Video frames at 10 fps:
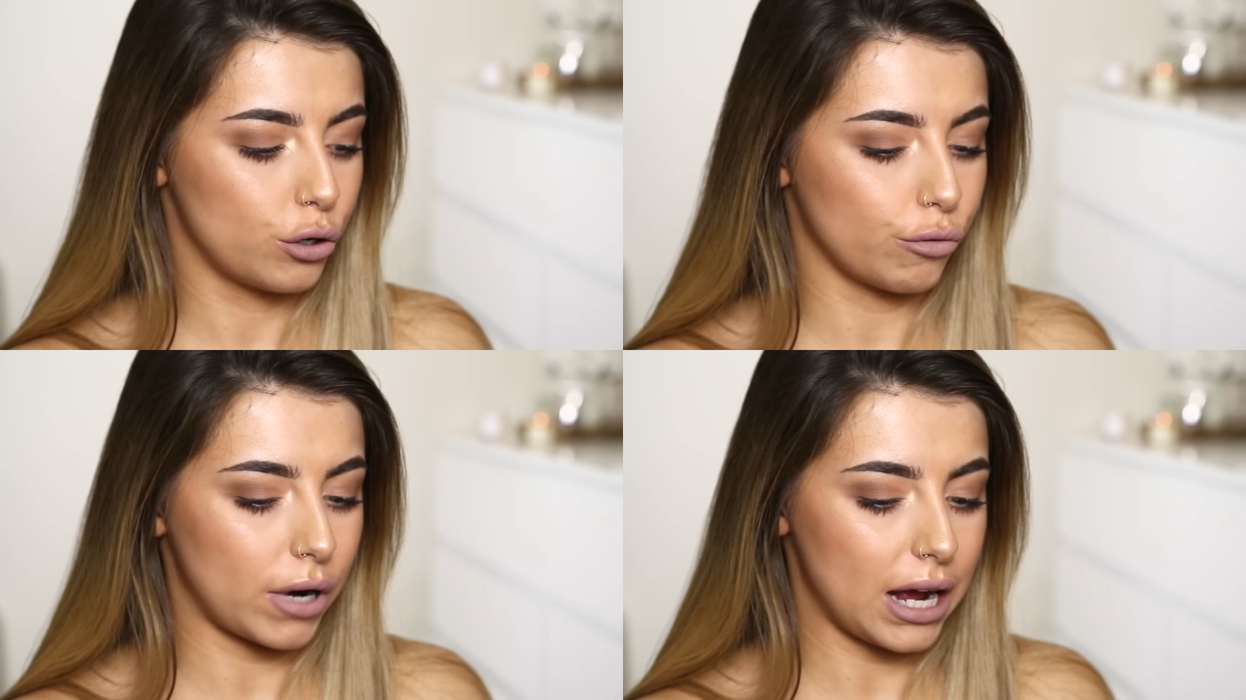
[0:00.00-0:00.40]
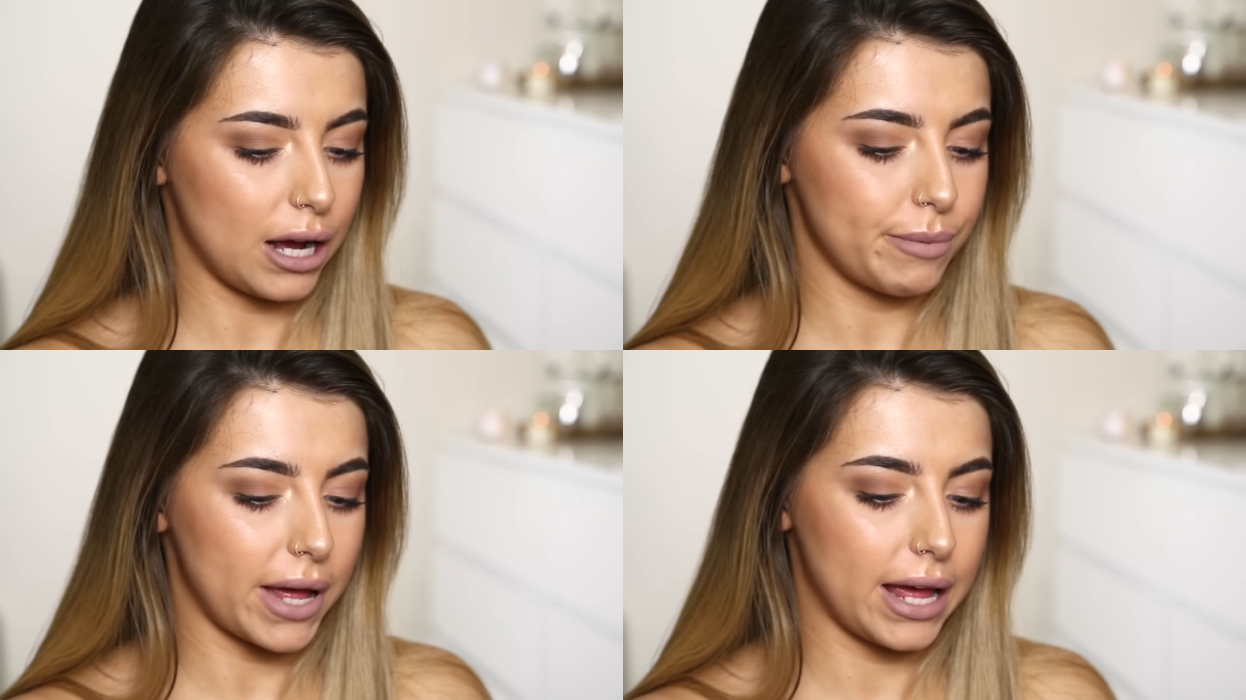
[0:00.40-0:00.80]

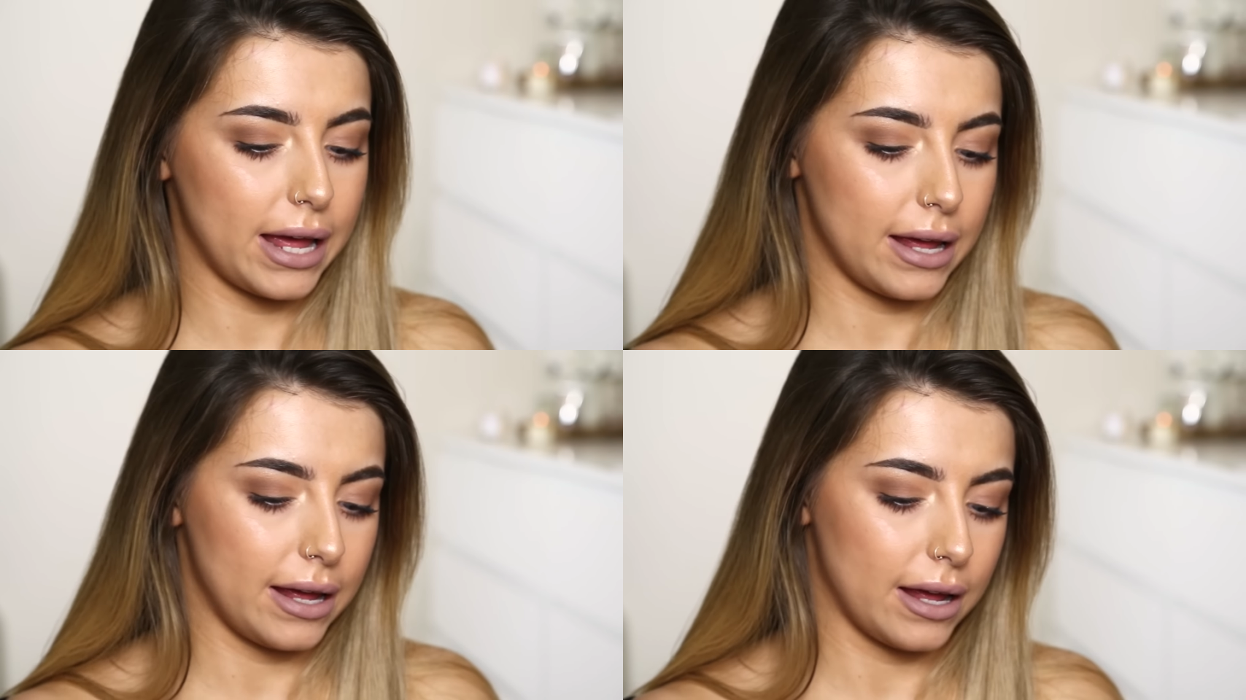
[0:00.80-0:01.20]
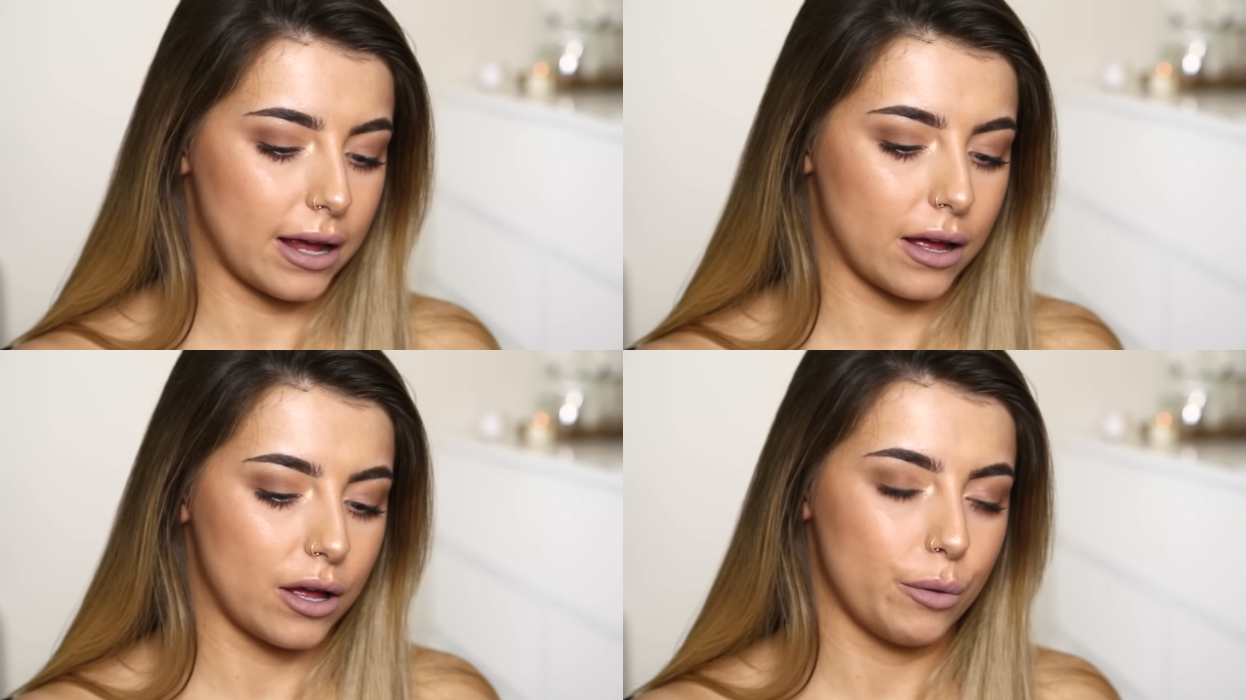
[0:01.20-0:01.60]
grab
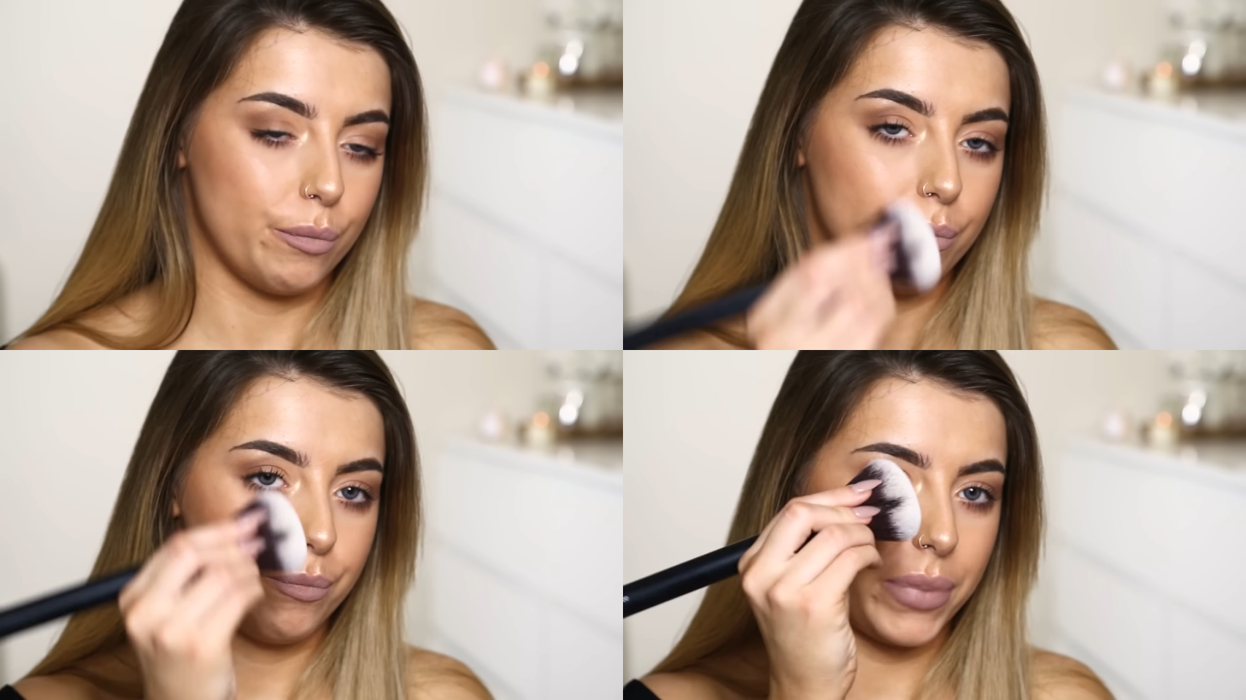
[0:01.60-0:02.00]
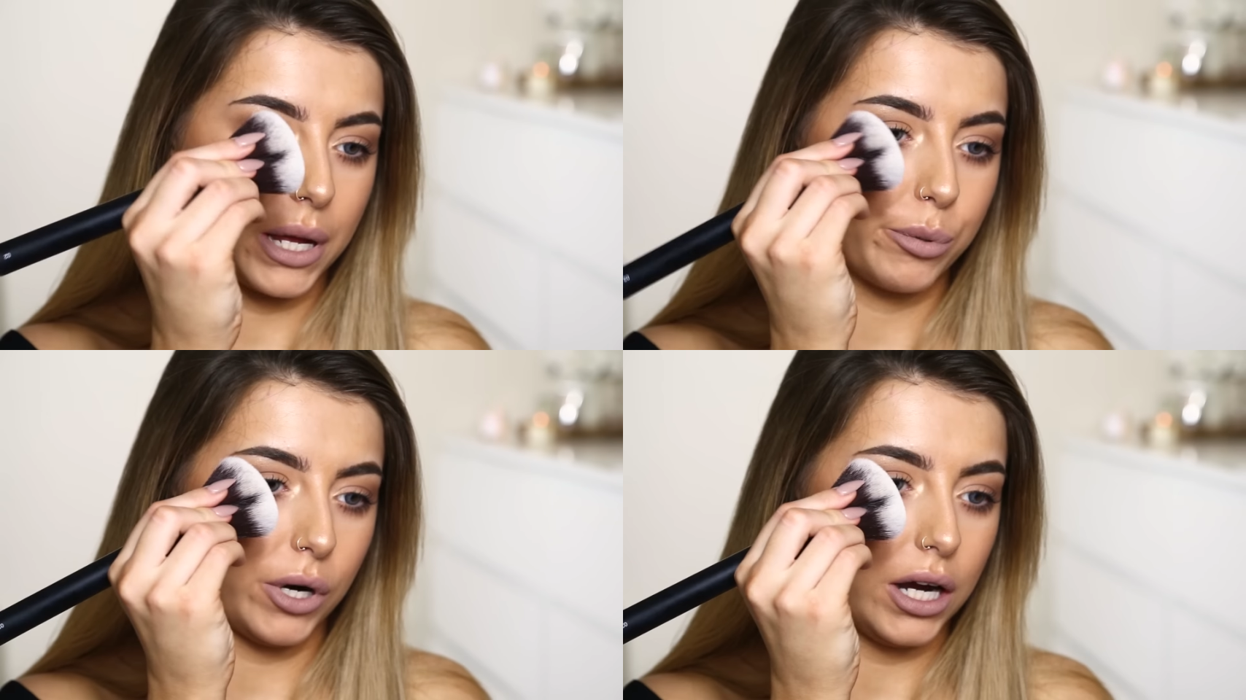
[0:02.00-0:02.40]
a
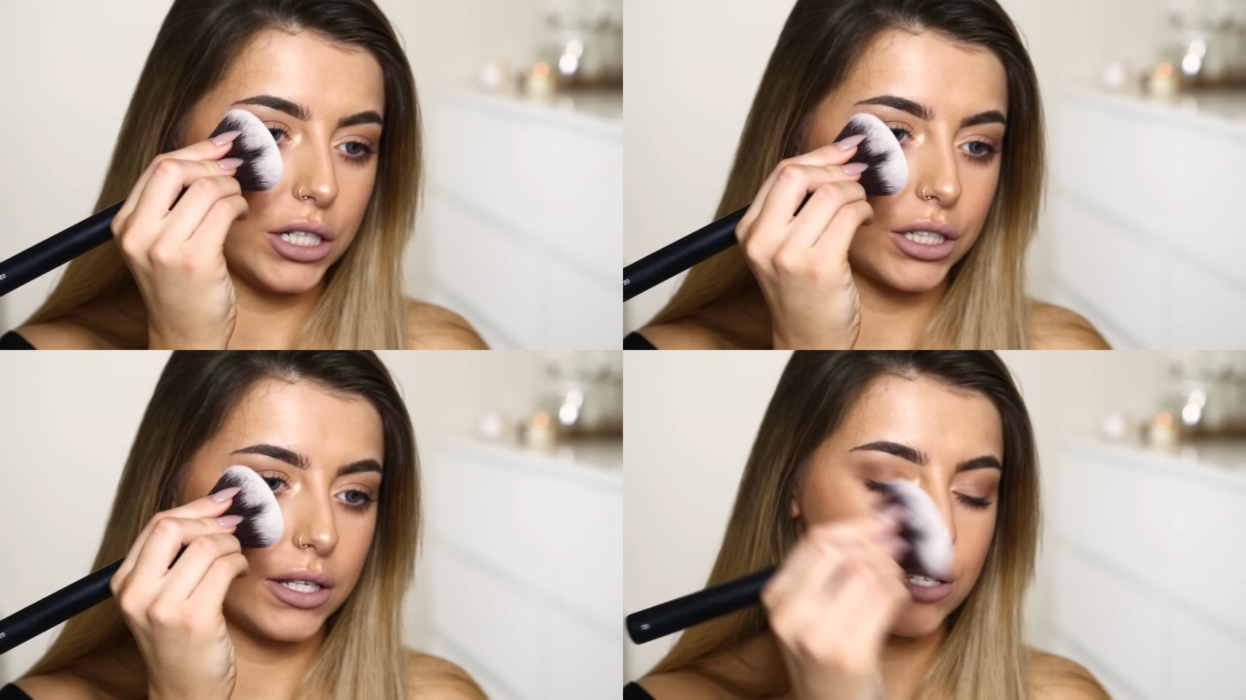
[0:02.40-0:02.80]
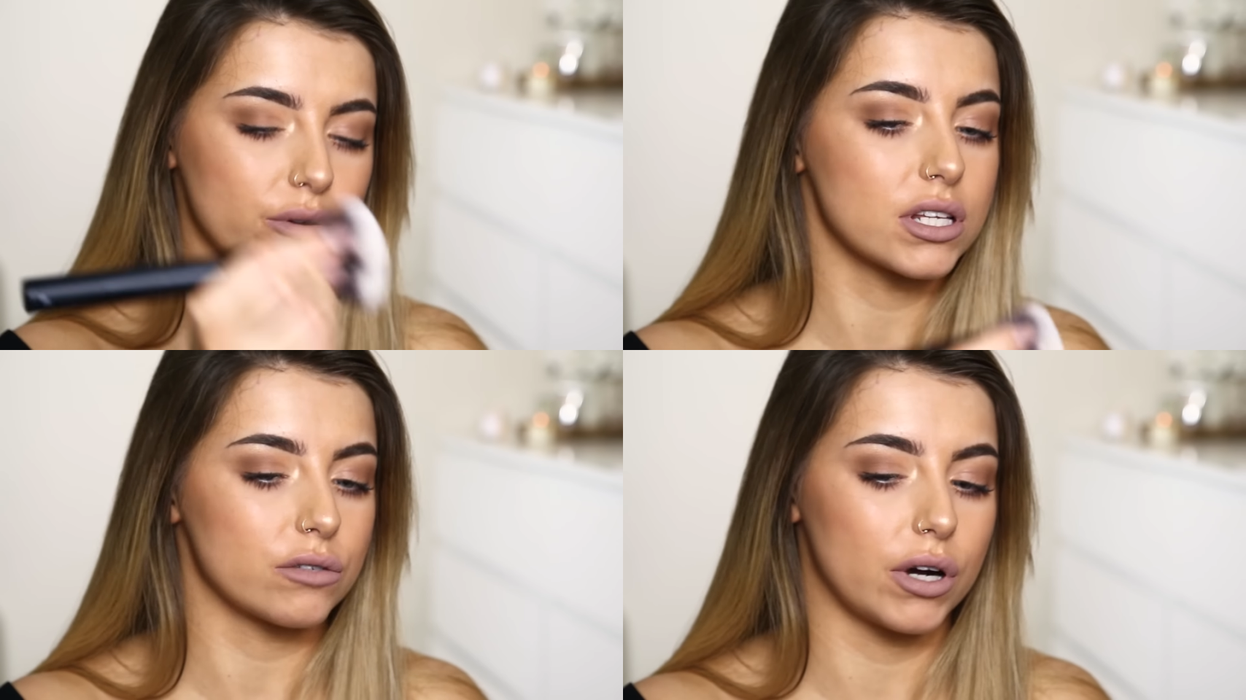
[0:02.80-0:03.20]
big brush, this
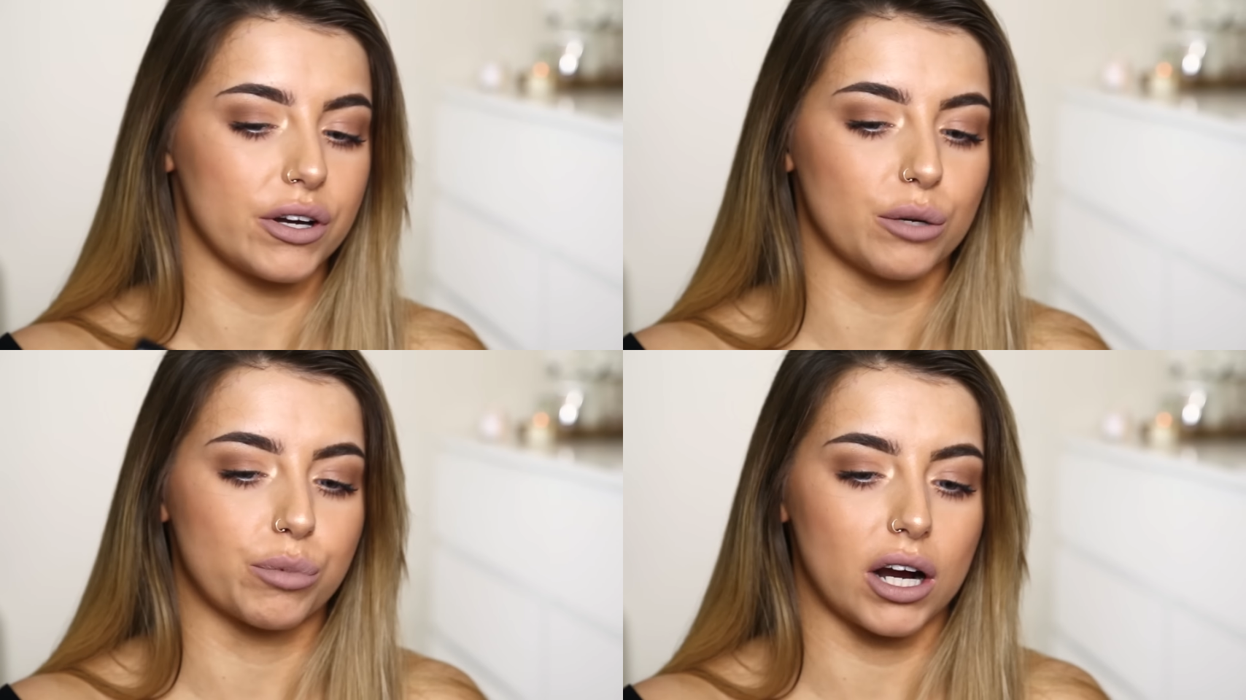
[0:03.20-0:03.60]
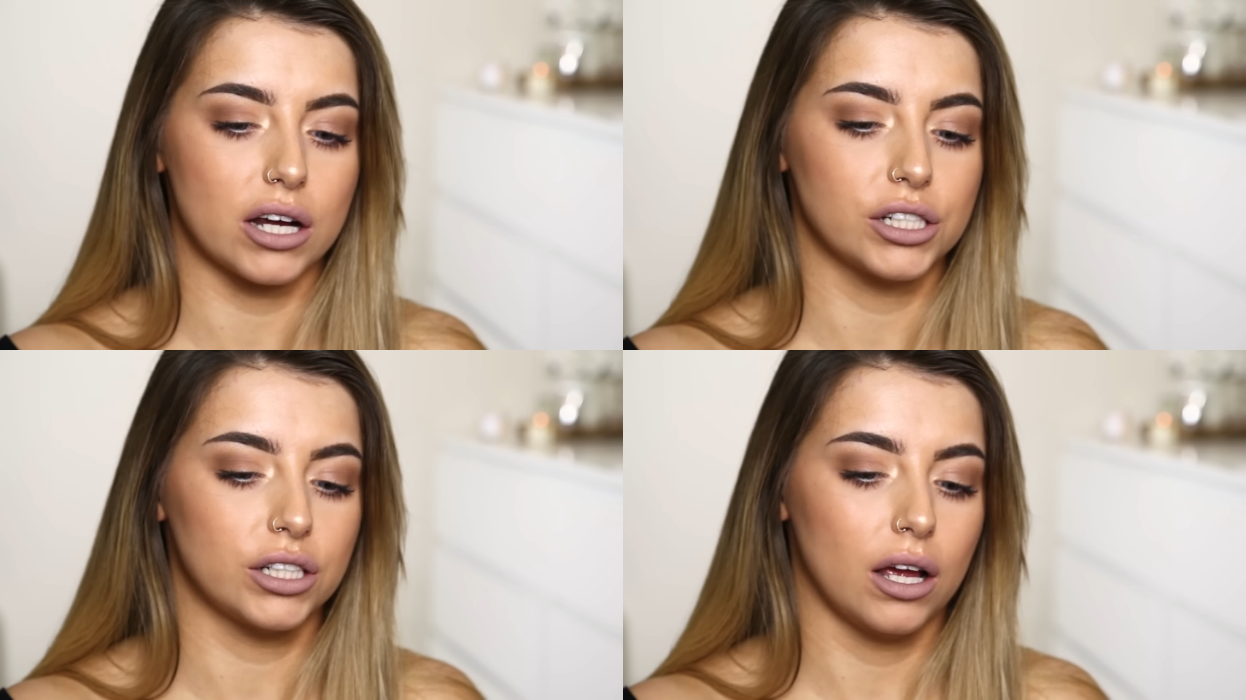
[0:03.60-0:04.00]
one is a radial
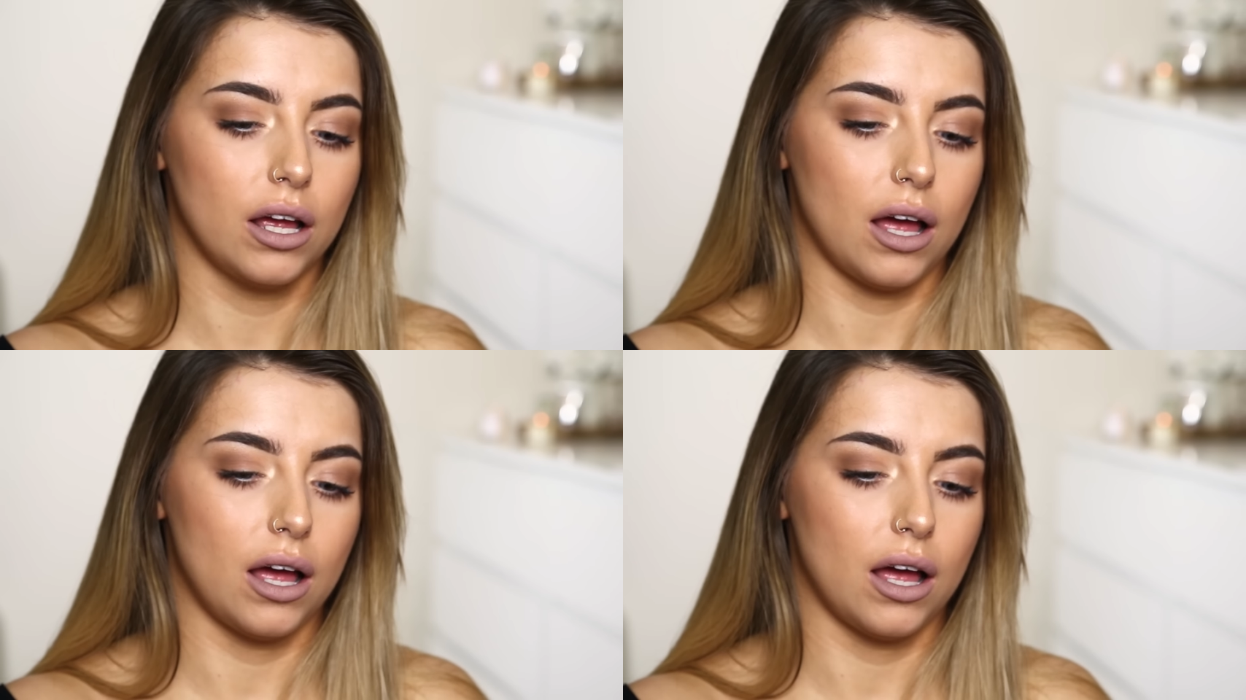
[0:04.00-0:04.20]
brush,